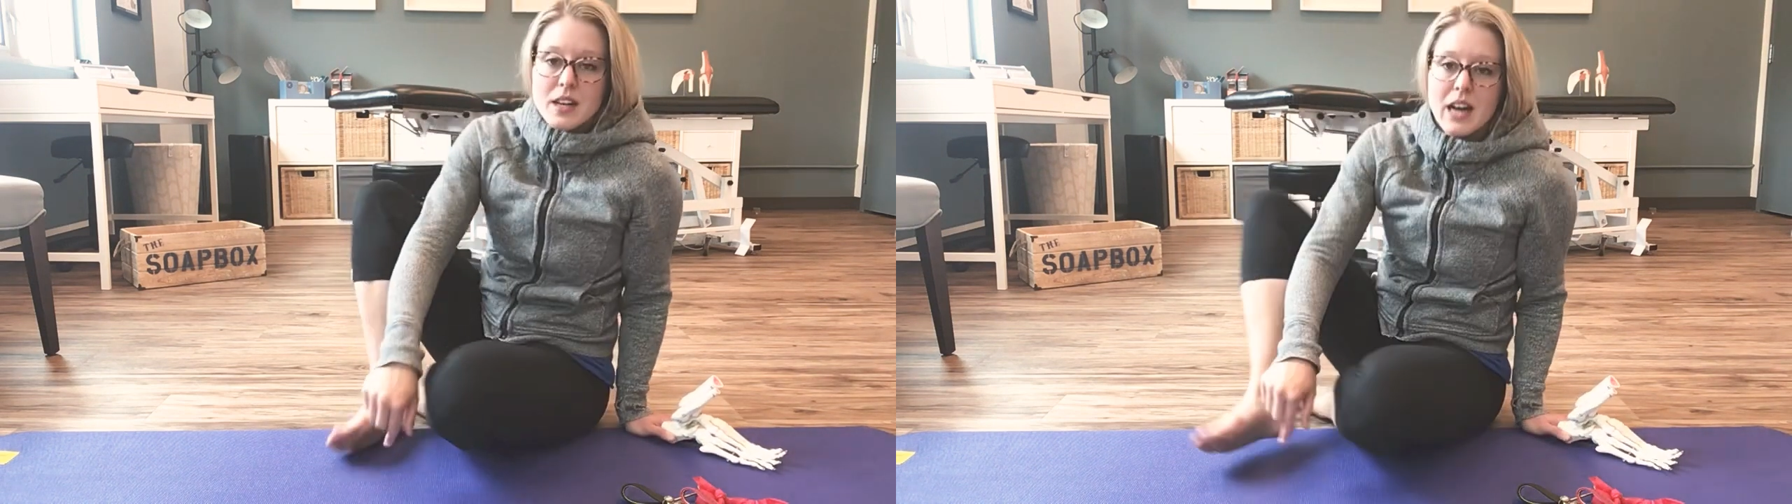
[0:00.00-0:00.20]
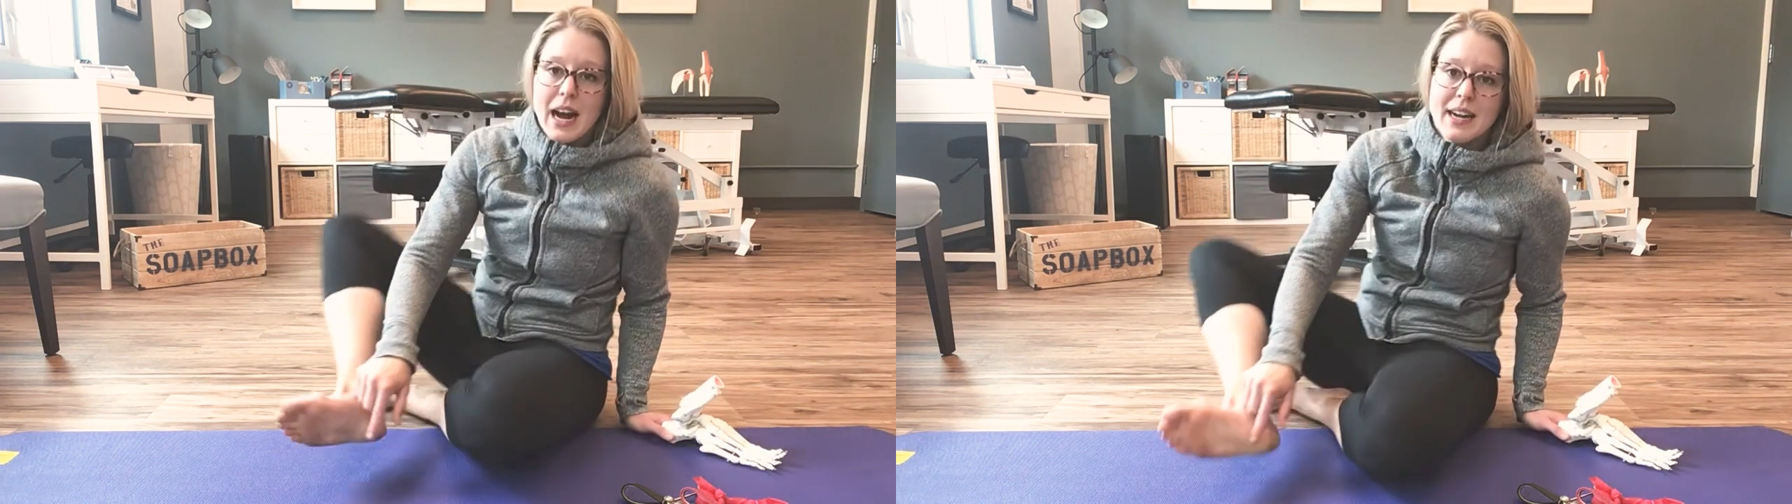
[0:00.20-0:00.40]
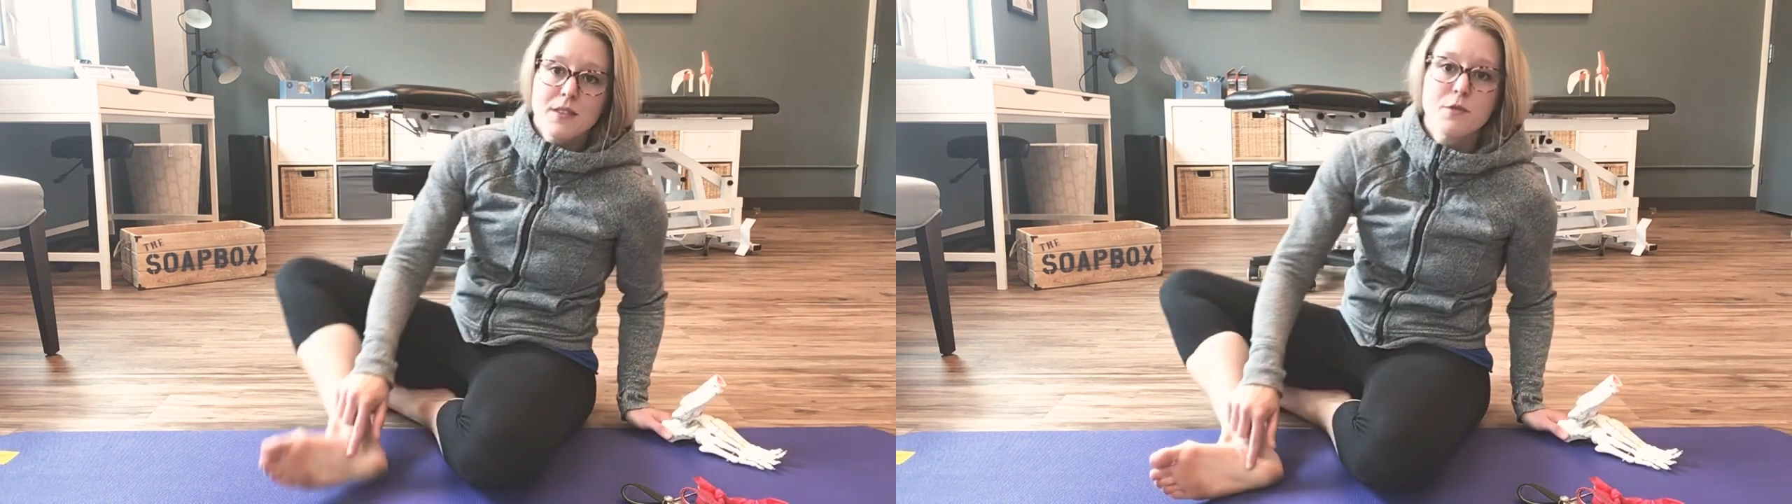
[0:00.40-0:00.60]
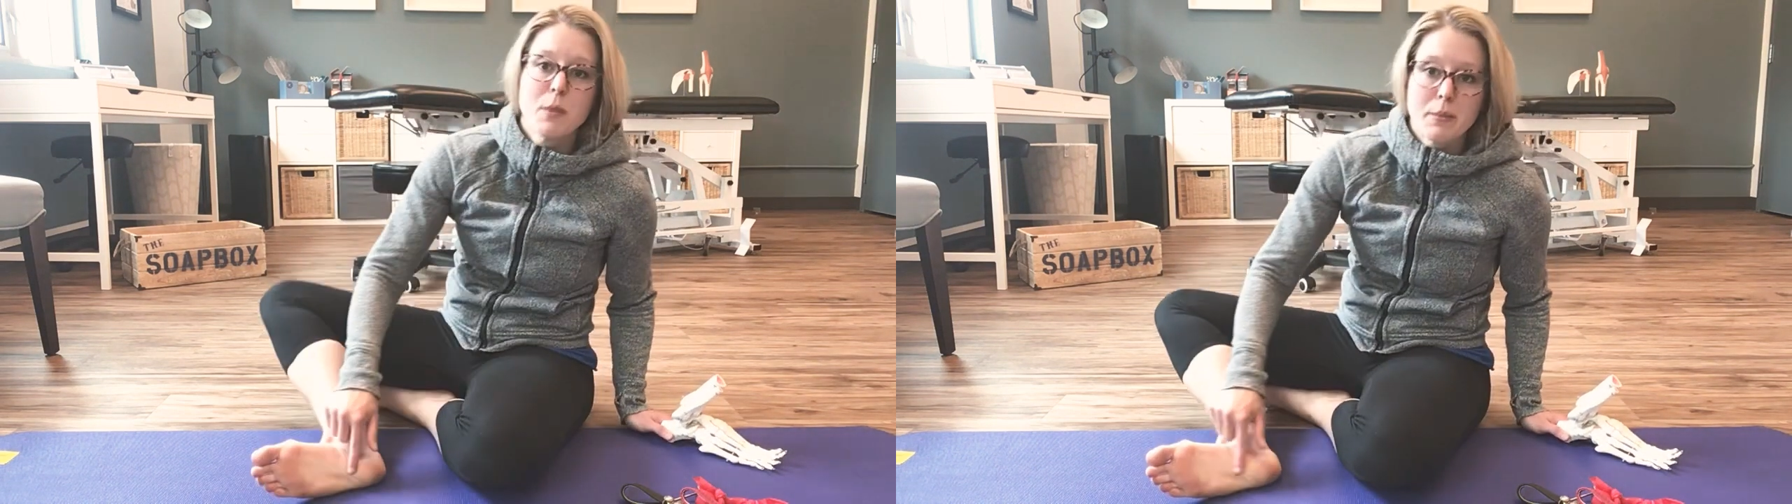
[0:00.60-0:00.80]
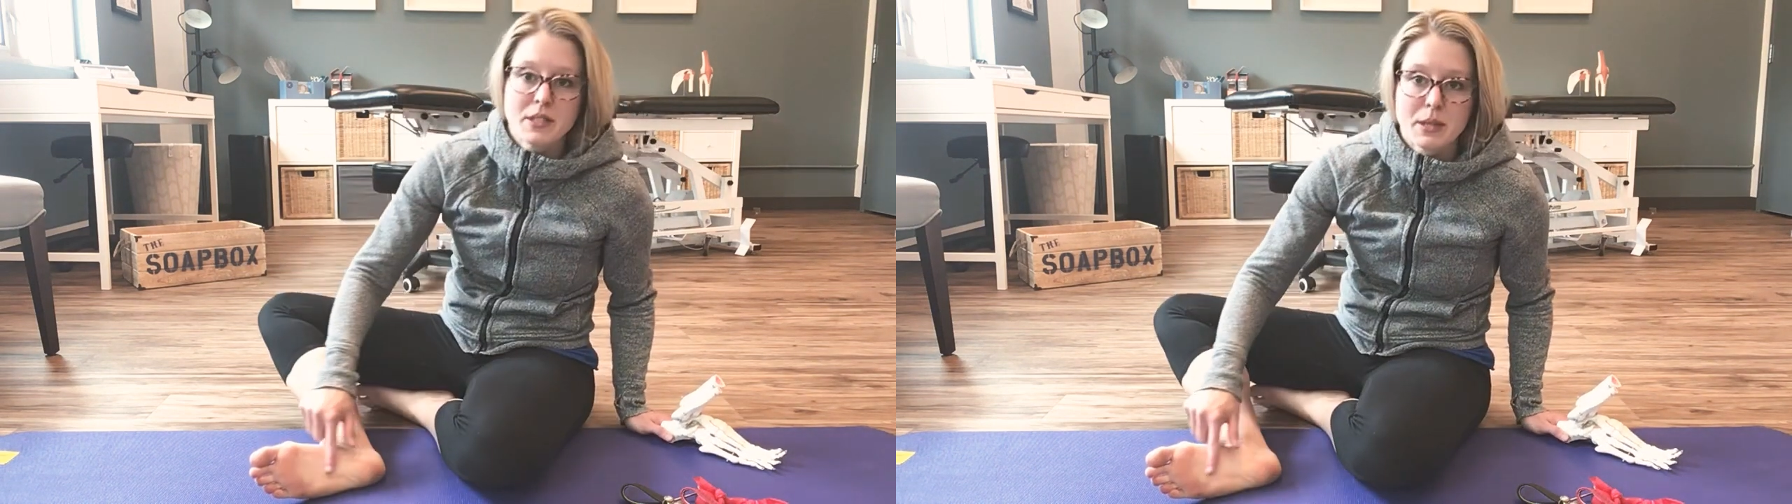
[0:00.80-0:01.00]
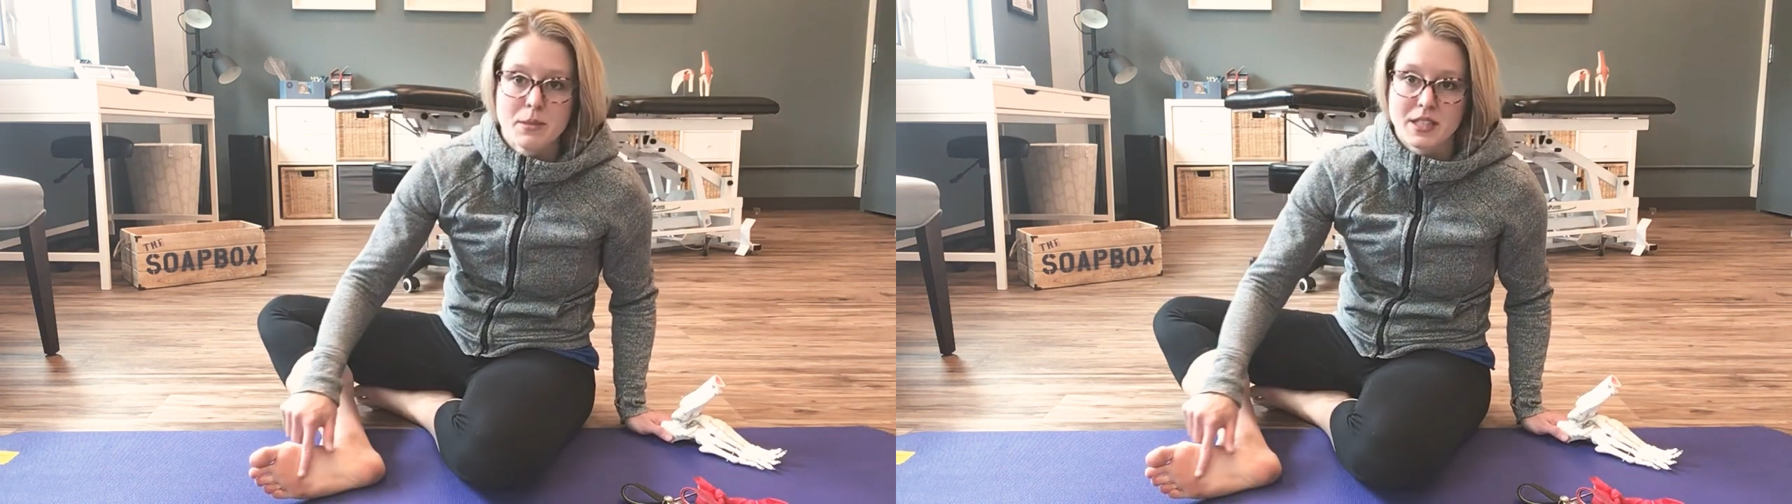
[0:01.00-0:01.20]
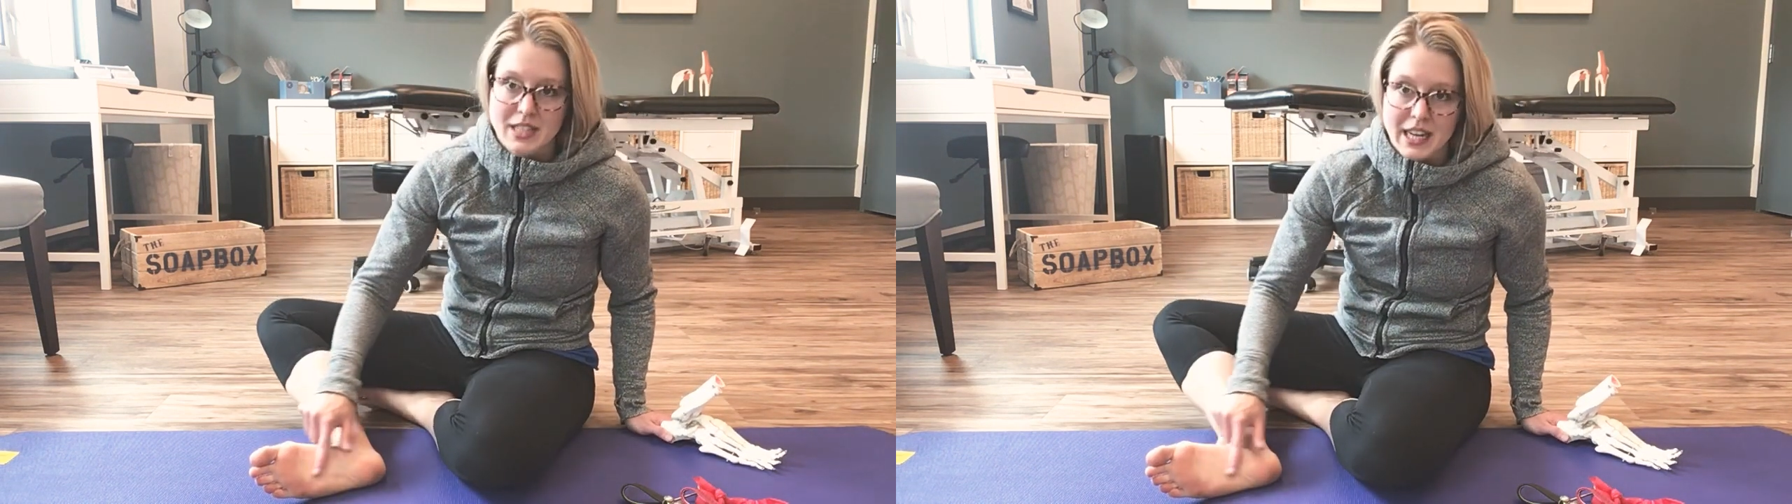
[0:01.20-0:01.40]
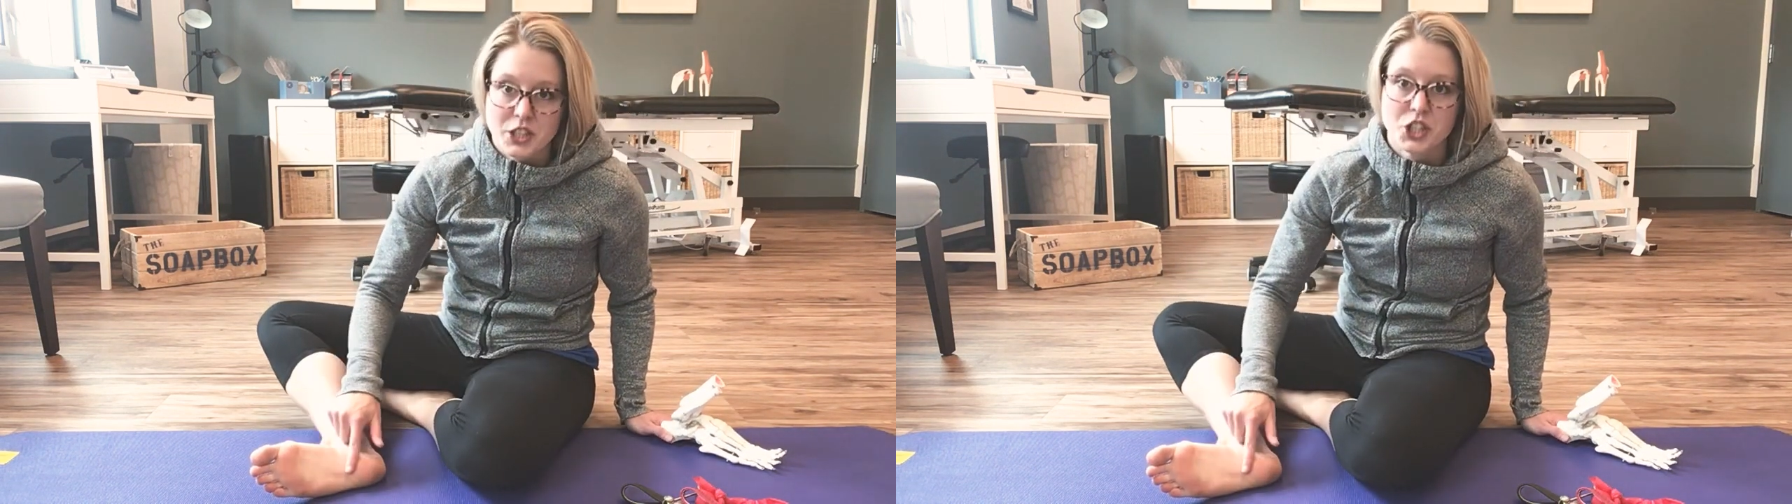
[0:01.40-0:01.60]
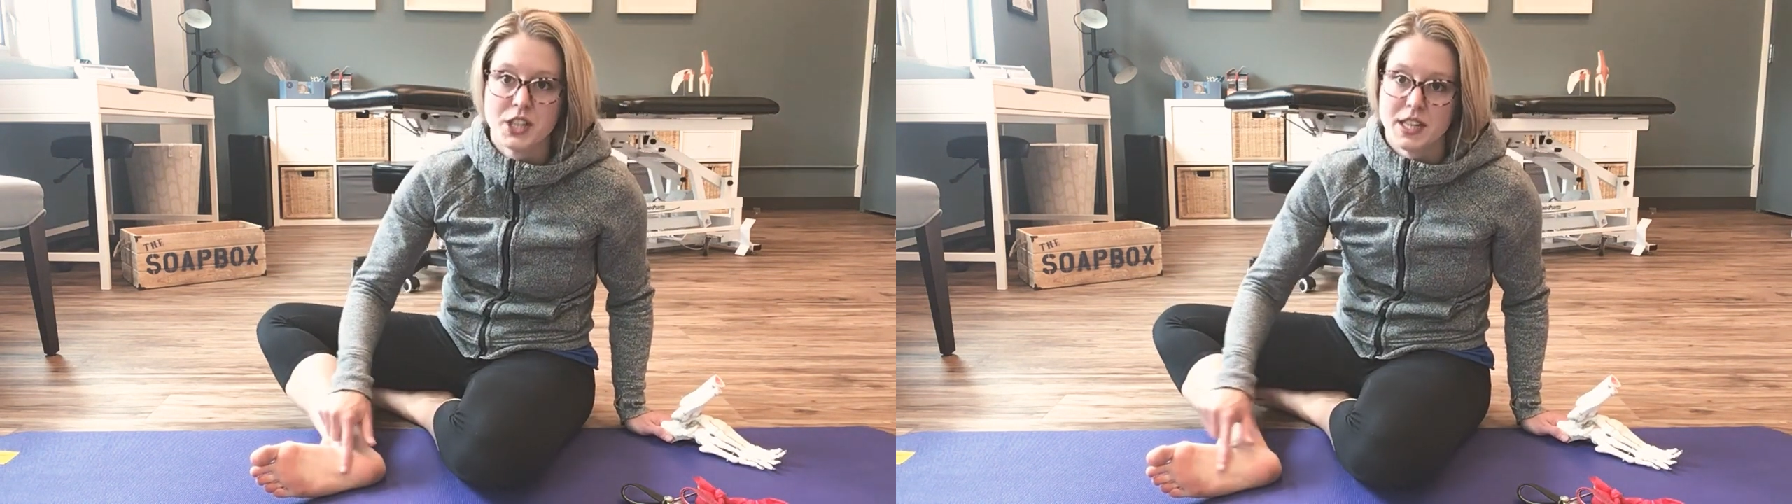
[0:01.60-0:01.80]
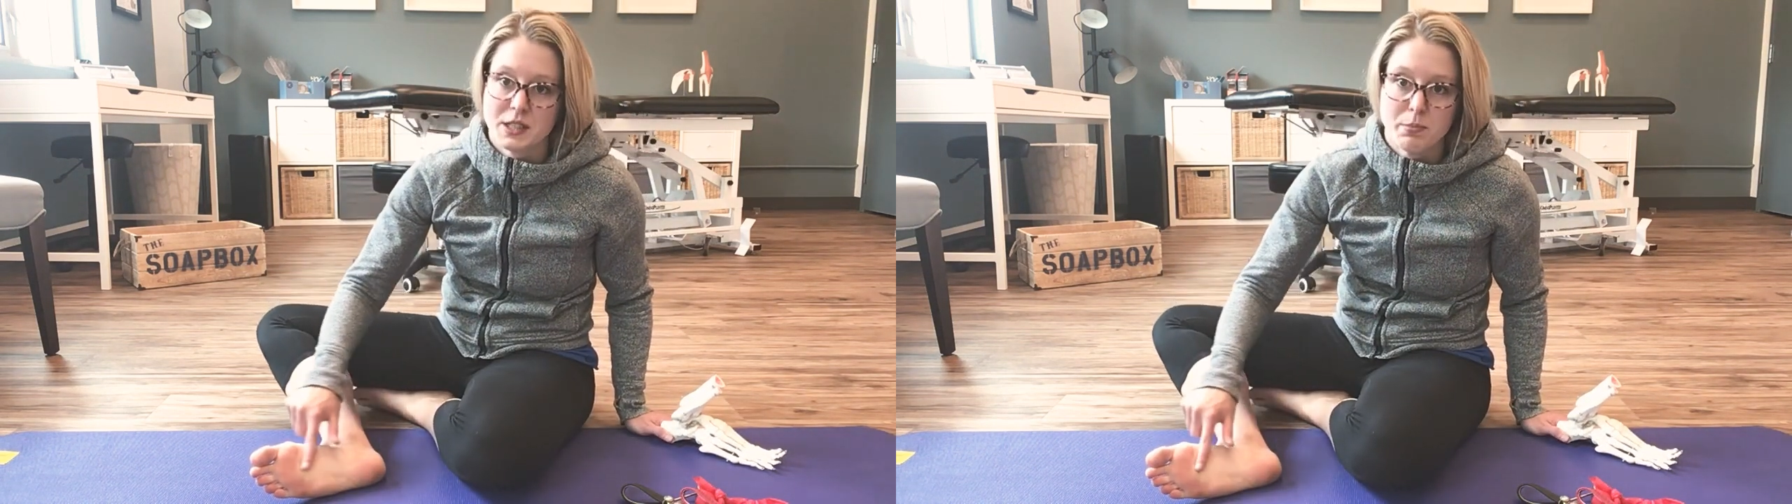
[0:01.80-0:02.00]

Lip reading: kind of maybe some of the tension that's